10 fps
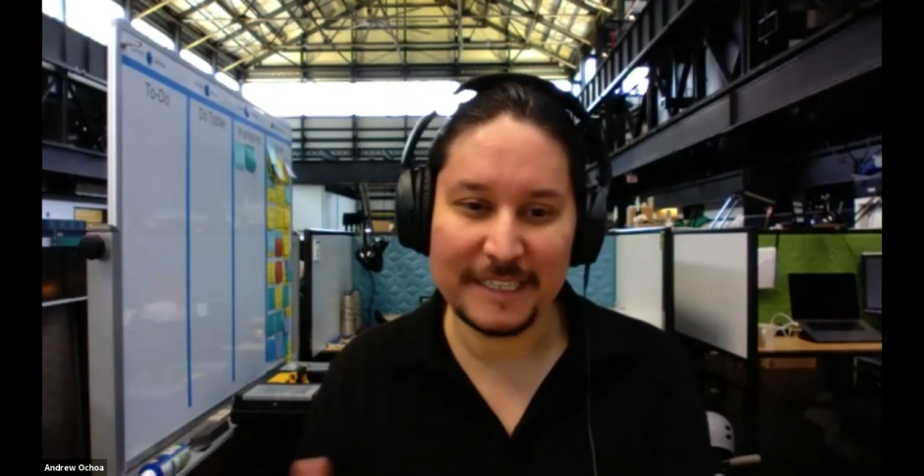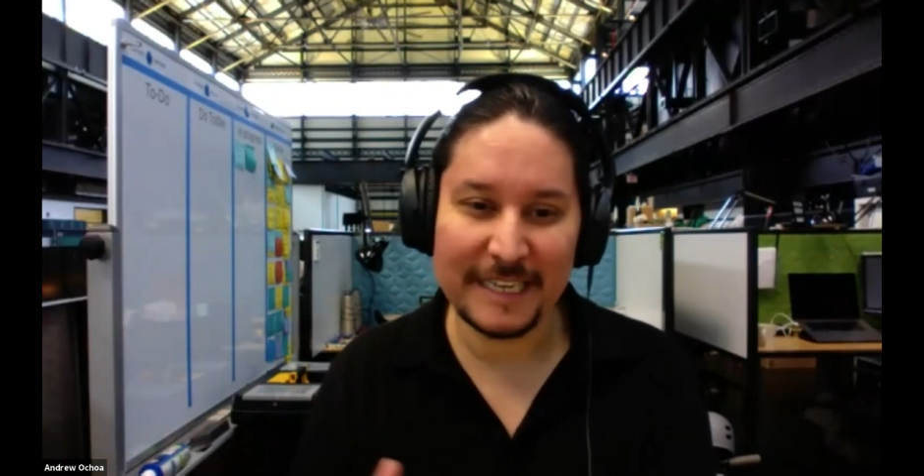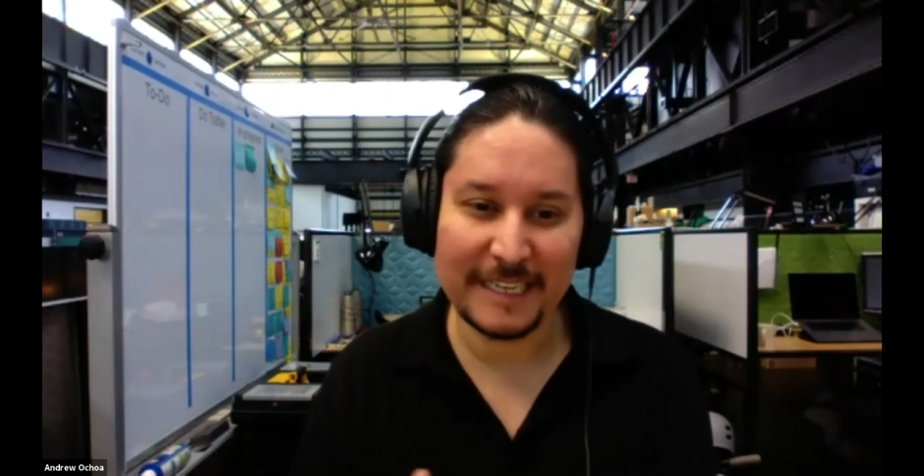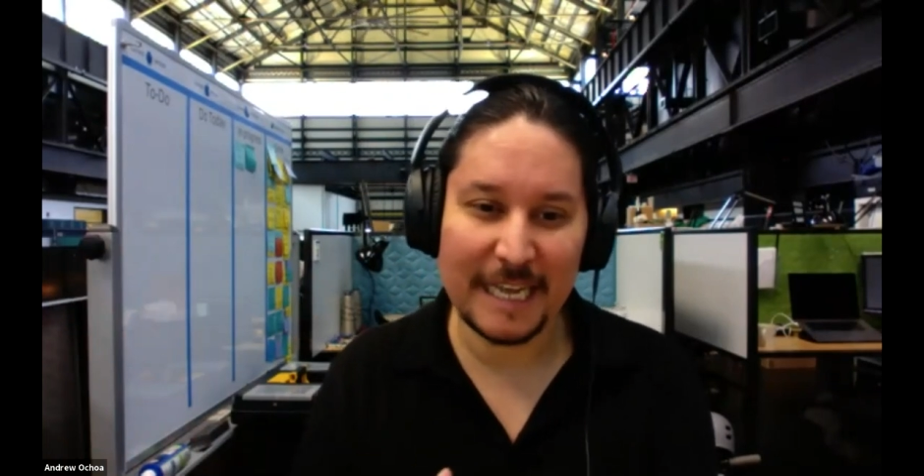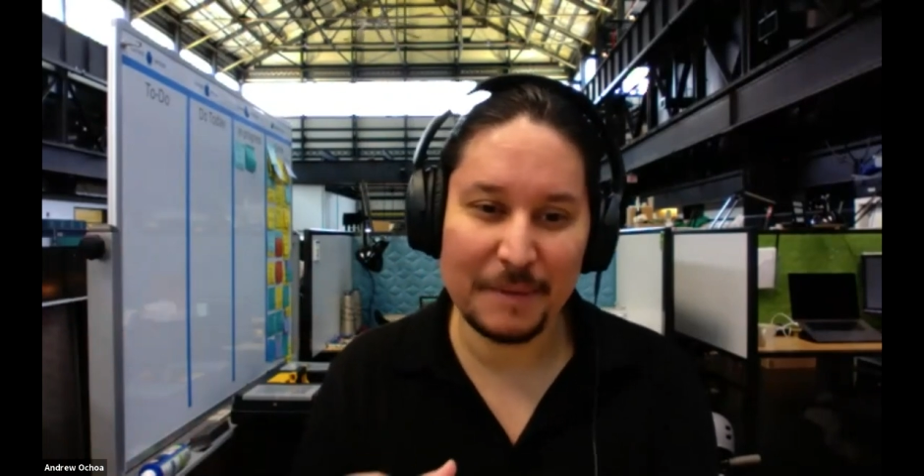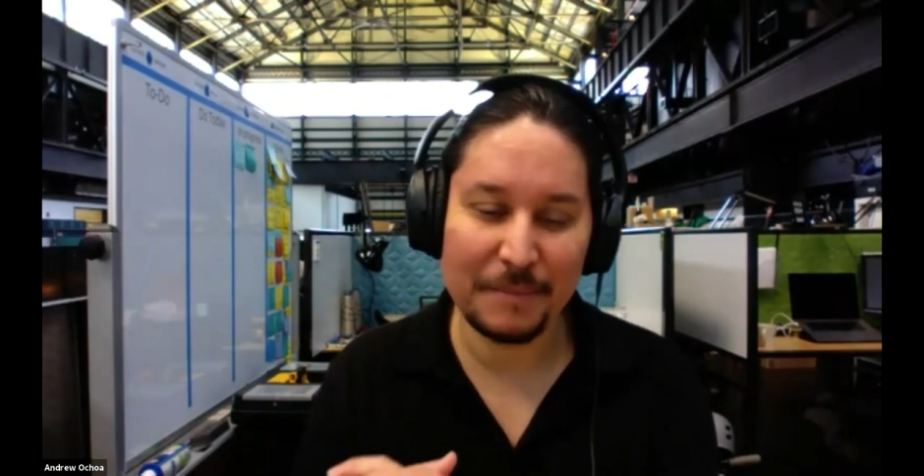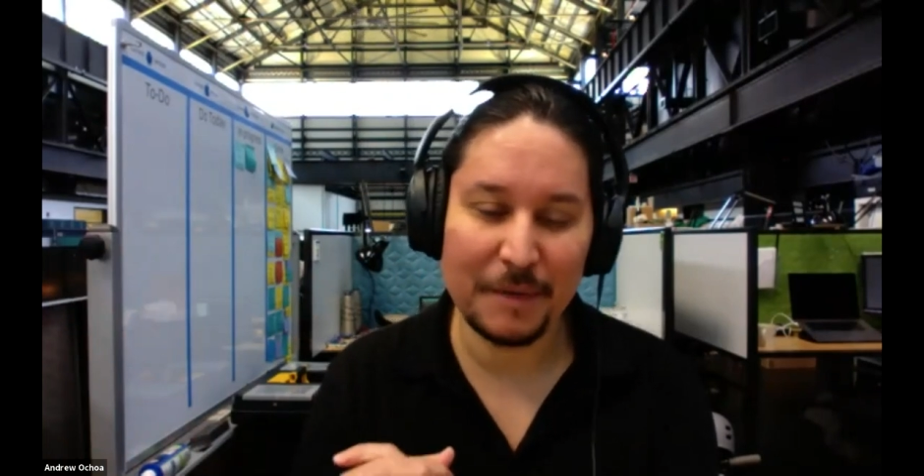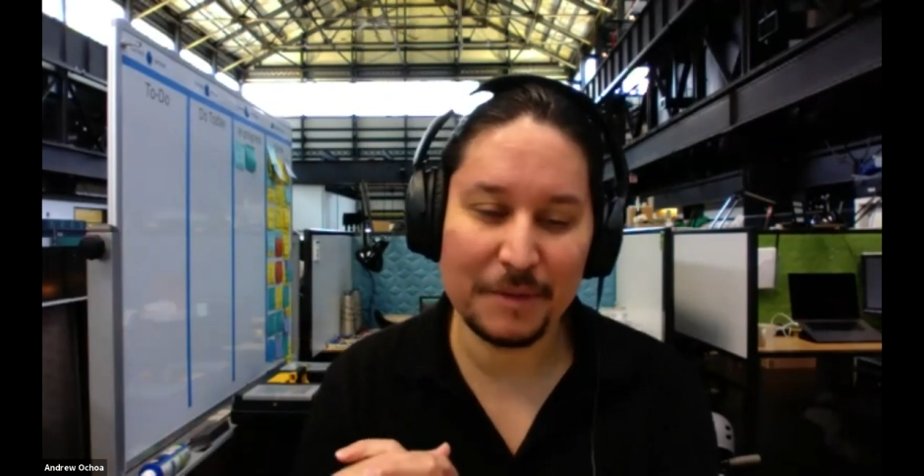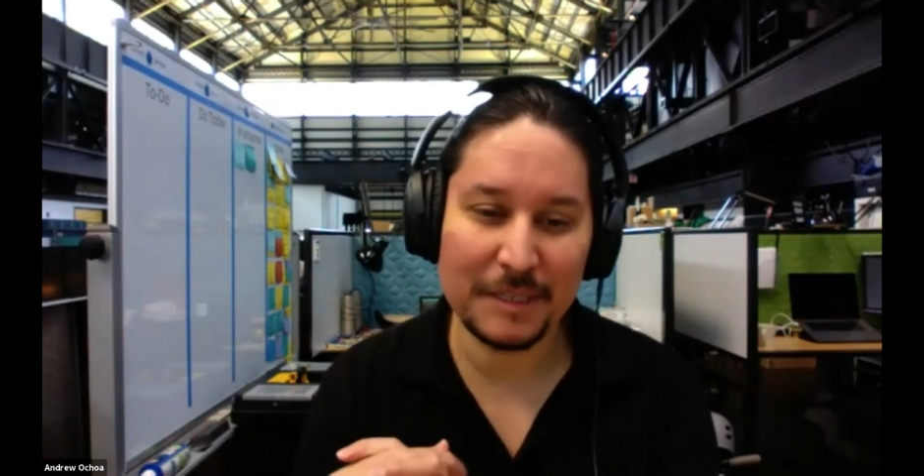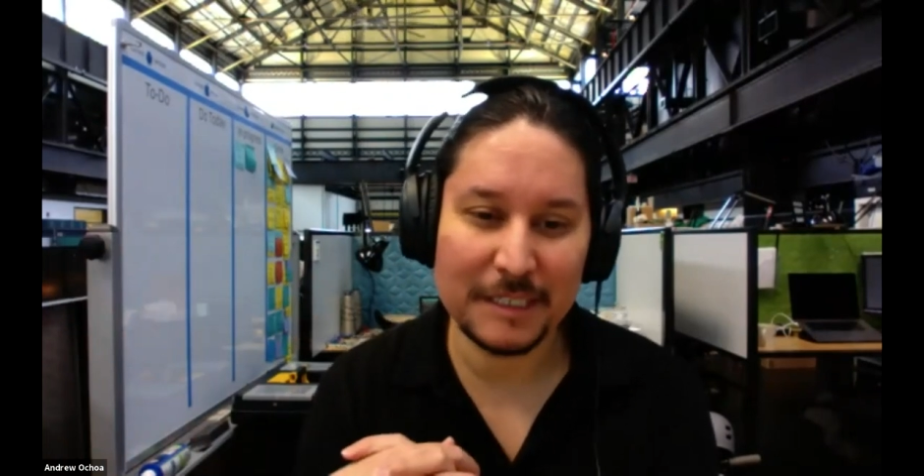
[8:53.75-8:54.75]
and came and met
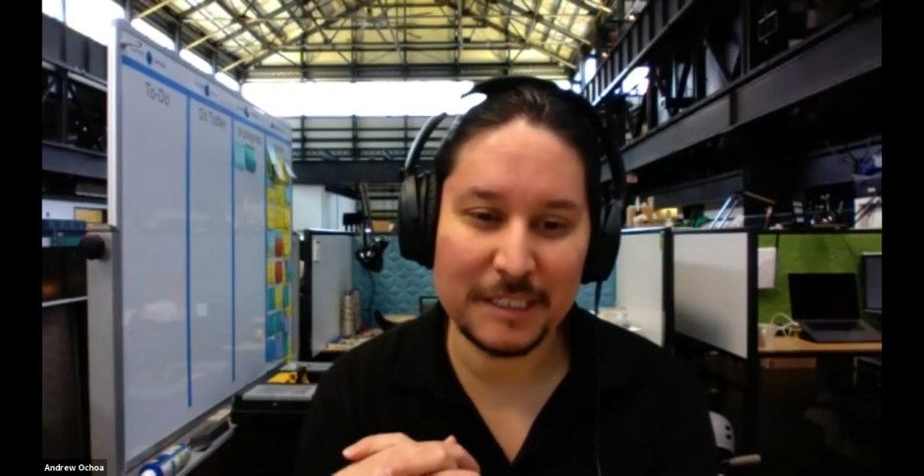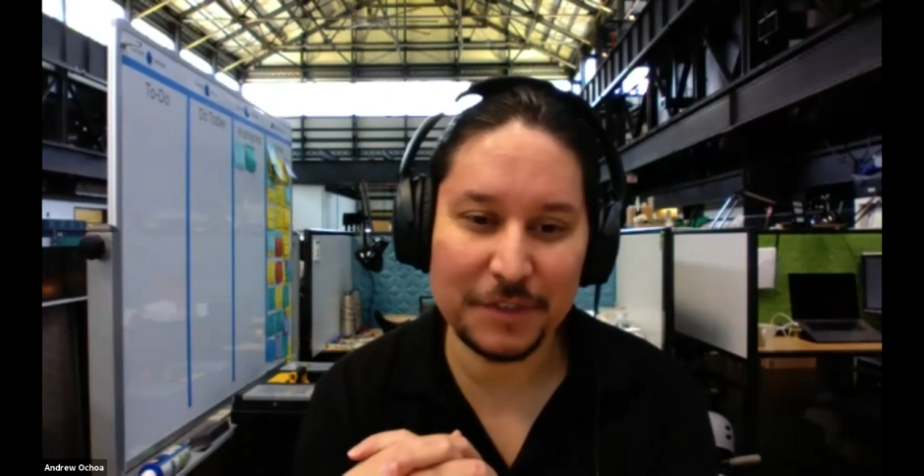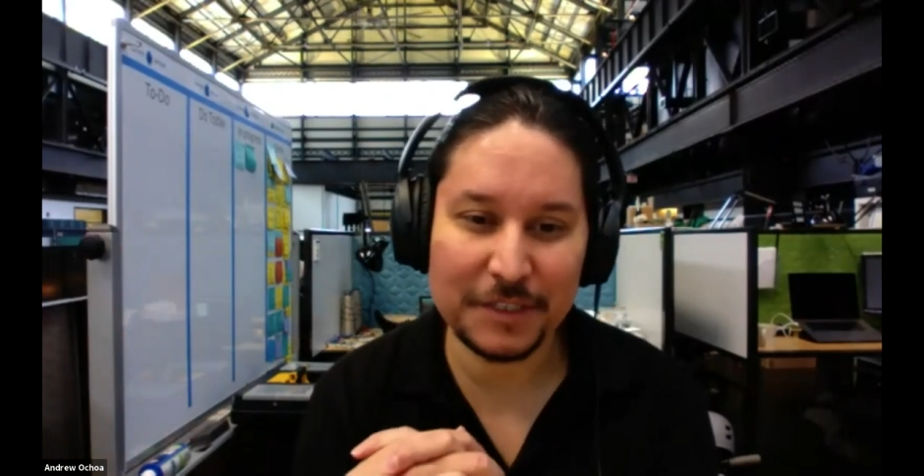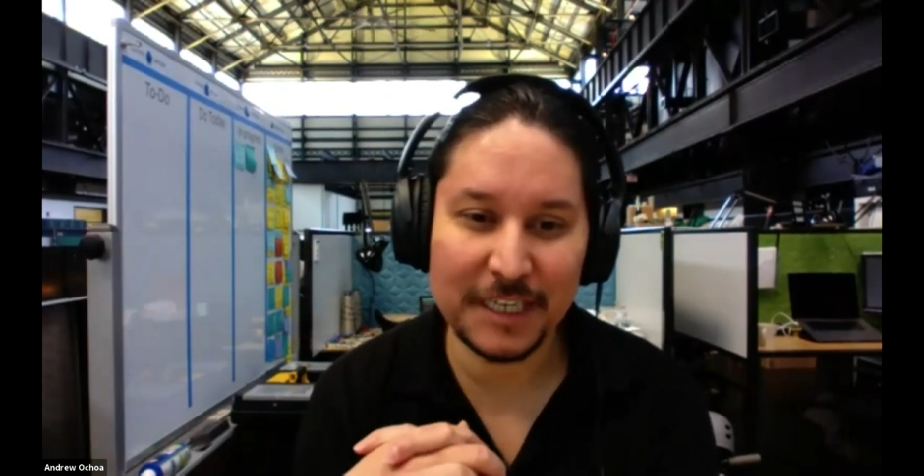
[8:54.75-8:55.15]
with us a few